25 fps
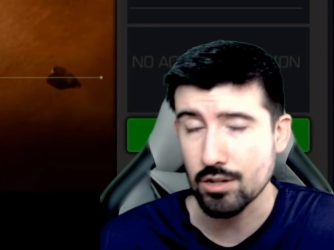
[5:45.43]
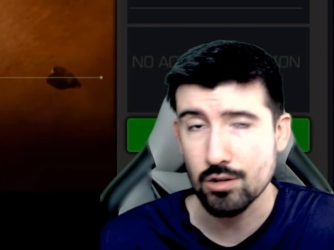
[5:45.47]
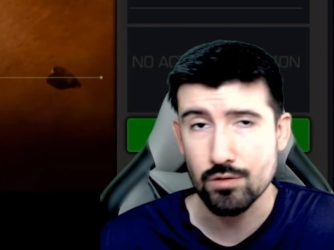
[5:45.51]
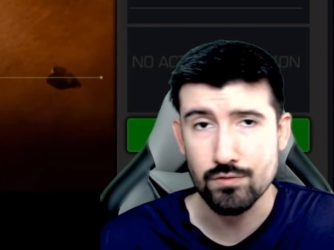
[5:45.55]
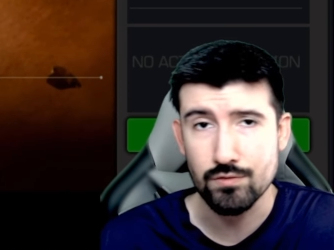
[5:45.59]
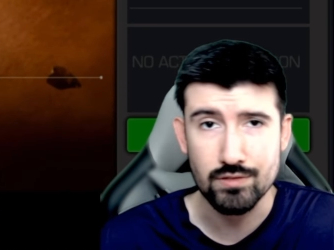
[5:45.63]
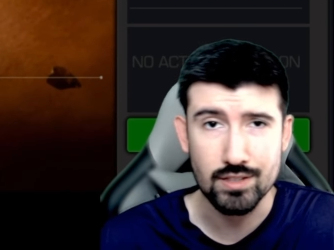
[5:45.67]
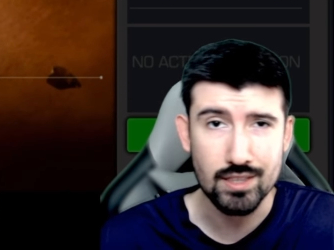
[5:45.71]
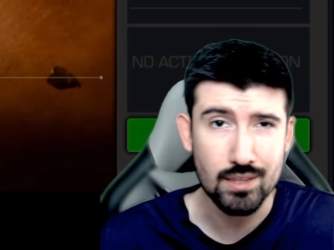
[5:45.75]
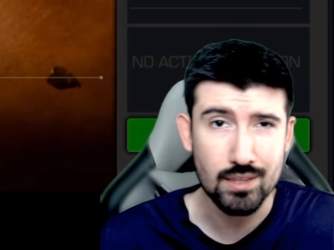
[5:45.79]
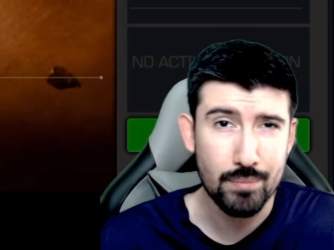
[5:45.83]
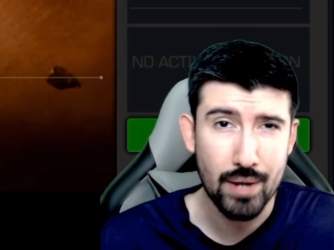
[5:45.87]

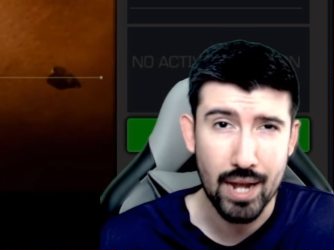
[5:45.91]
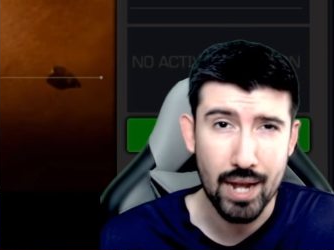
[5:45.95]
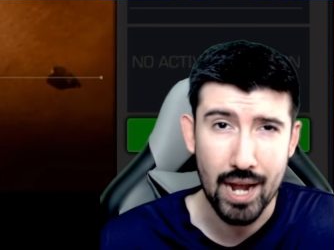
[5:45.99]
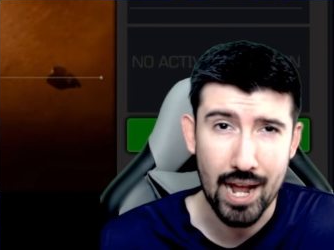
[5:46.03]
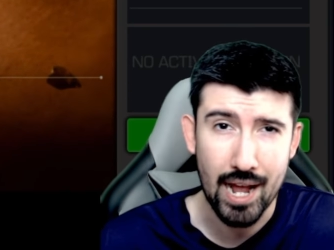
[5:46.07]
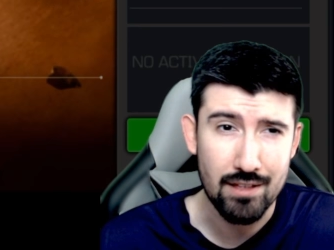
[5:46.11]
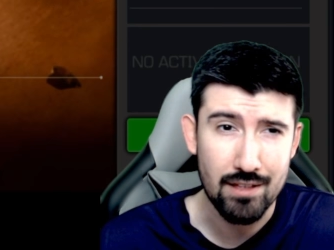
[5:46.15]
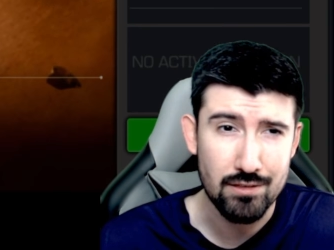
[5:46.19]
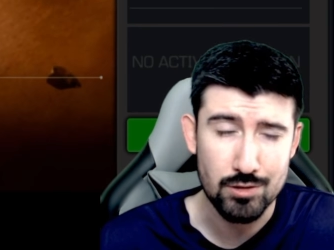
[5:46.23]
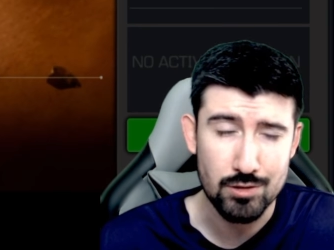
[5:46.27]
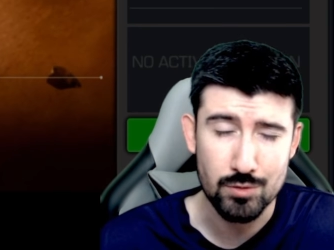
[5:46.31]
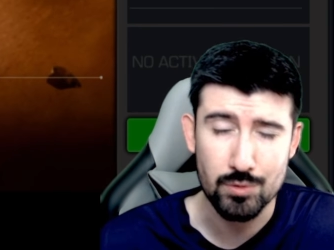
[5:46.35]
Hopefully the
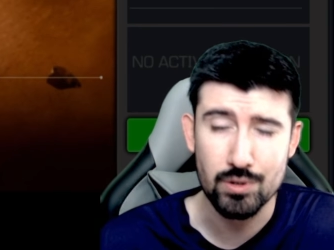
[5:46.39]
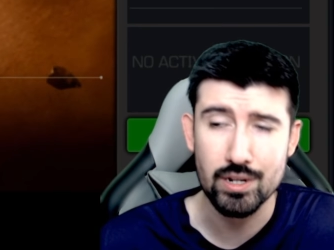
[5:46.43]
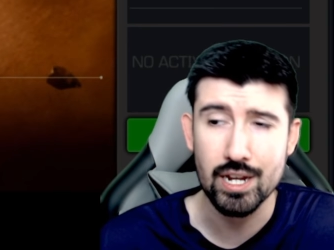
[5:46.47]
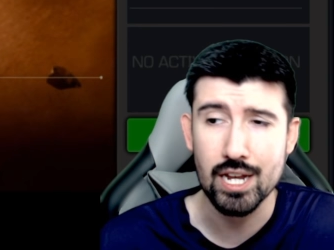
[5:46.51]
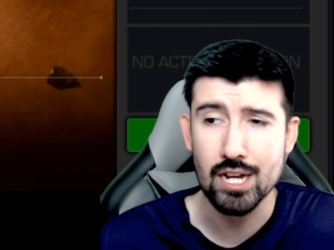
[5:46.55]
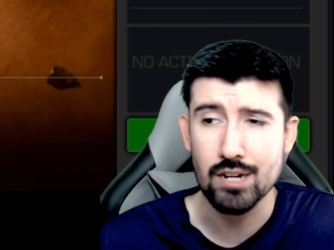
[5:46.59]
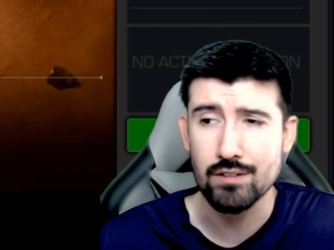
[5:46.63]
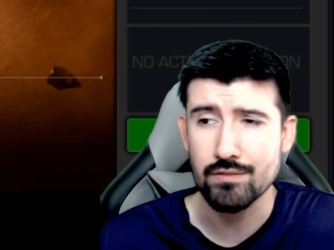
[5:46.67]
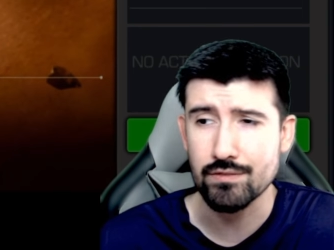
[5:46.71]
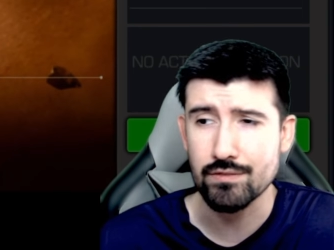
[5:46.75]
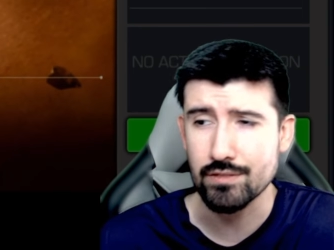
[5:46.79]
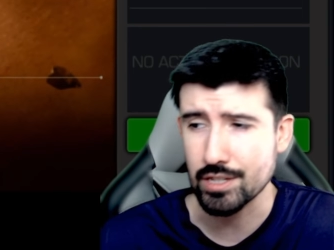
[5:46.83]
paths work
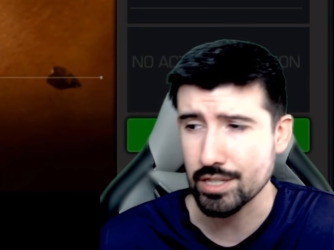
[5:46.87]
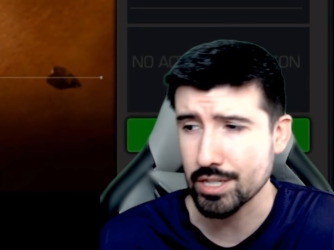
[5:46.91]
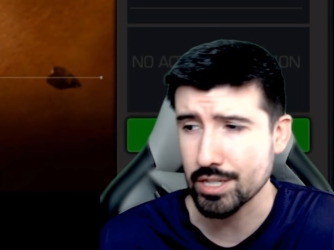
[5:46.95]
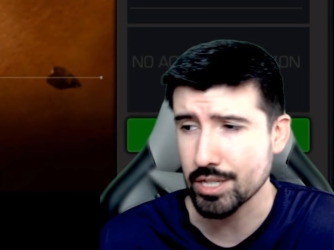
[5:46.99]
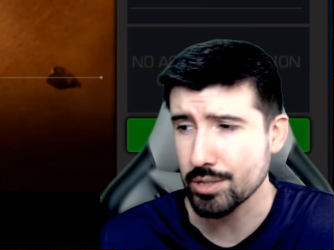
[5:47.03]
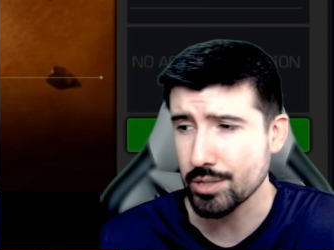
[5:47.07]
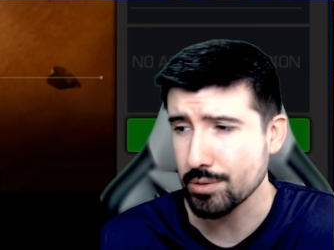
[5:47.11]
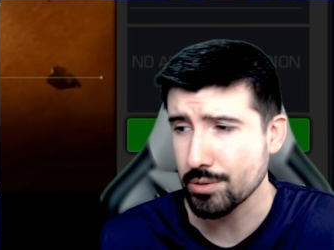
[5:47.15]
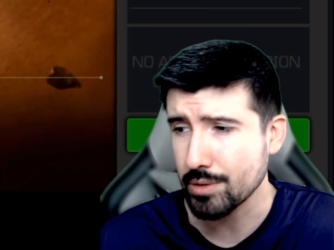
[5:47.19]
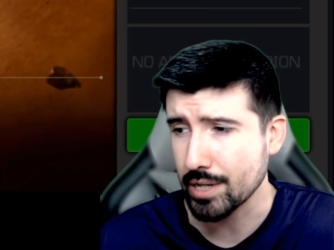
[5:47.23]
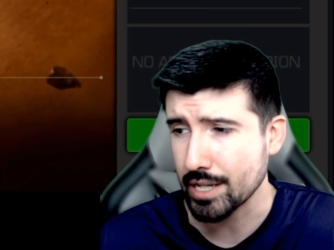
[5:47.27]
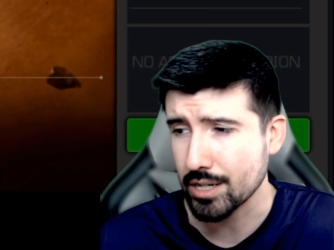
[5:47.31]
out for
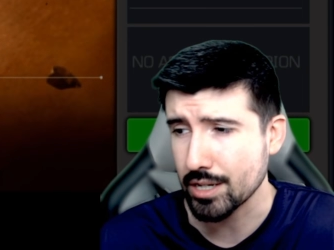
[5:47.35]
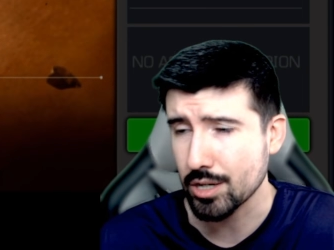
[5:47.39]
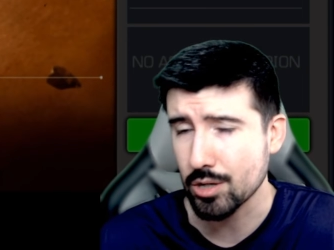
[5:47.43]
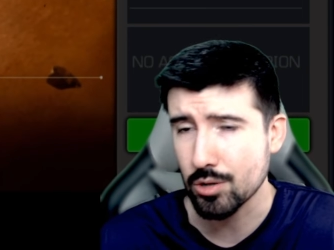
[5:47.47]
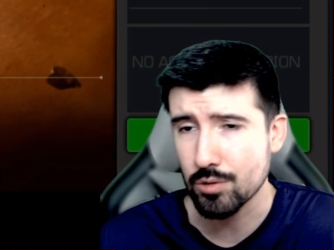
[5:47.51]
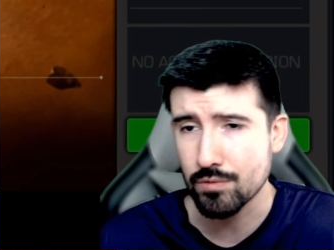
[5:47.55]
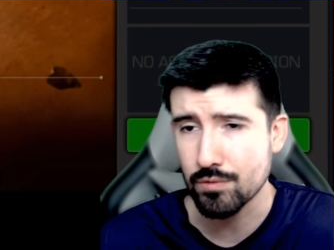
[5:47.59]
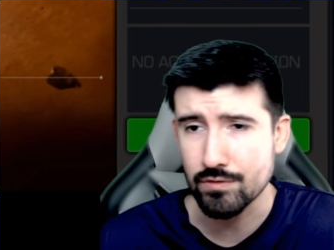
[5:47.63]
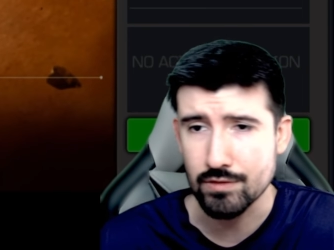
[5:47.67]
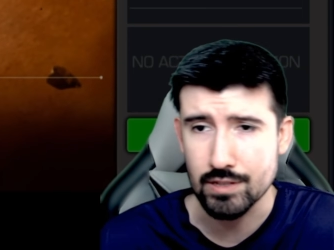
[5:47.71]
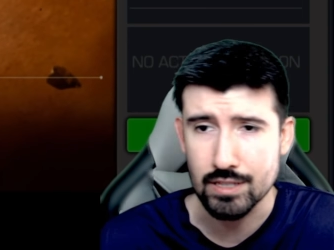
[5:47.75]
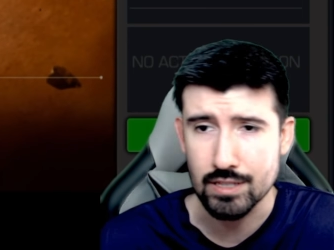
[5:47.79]
you, and
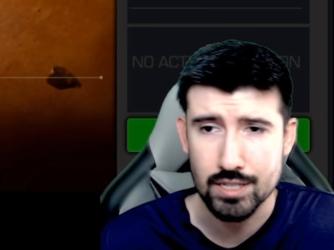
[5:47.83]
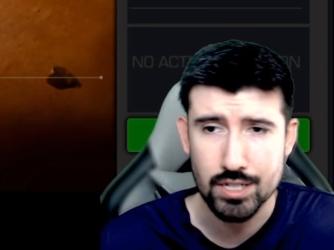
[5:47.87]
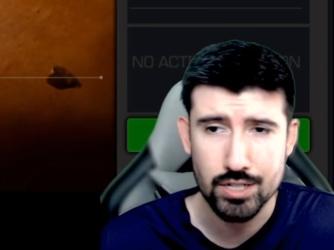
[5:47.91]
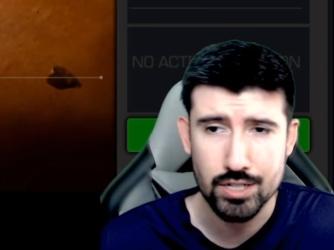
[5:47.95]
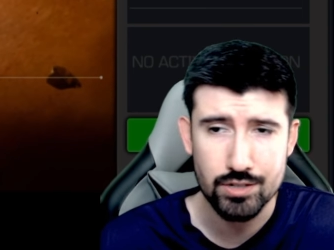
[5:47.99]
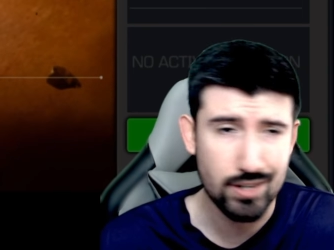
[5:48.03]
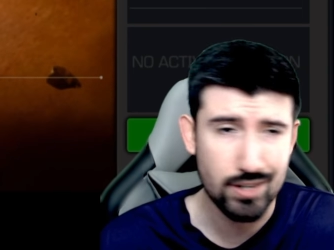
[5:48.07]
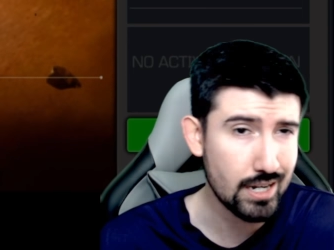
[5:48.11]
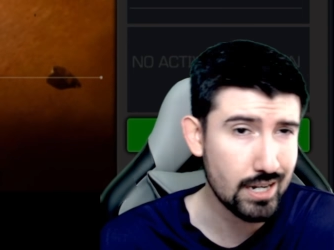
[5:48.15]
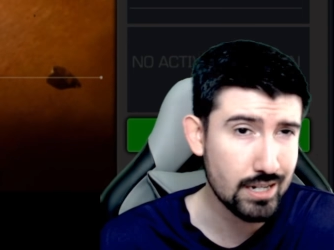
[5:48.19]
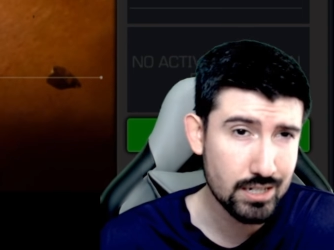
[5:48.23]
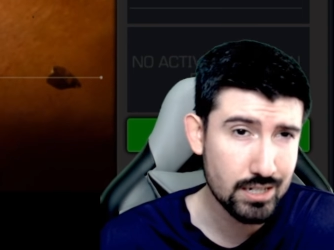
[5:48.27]
hopefully the
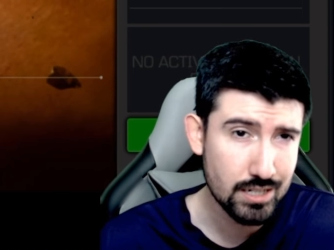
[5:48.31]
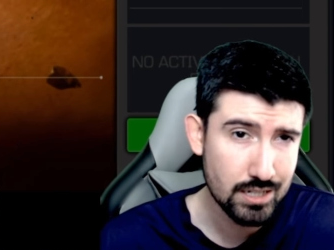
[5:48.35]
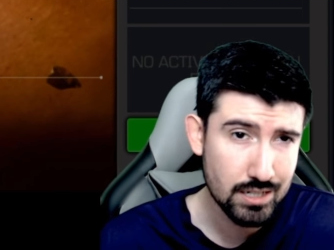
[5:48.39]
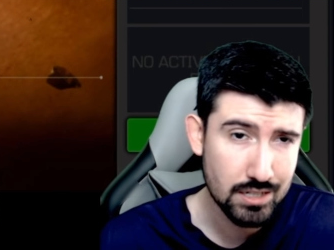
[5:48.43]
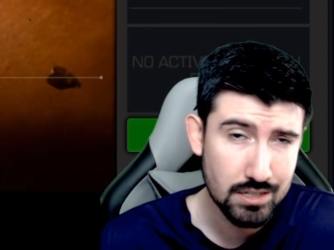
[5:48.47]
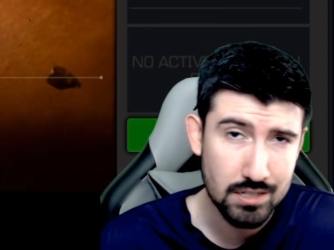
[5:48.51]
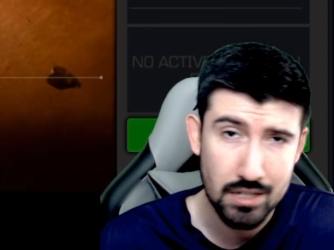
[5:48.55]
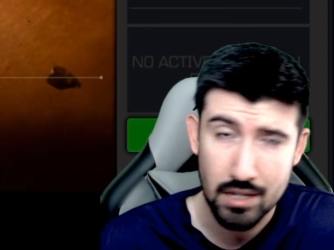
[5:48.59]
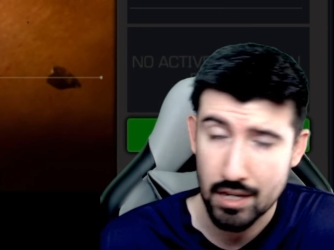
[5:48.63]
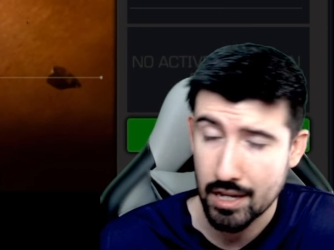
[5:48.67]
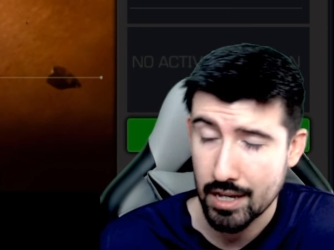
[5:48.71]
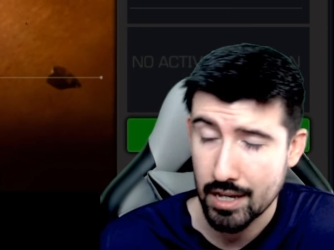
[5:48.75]

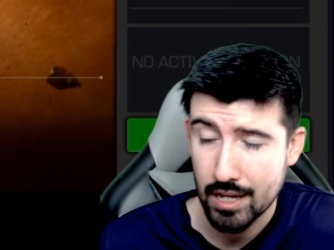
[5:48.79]
strategies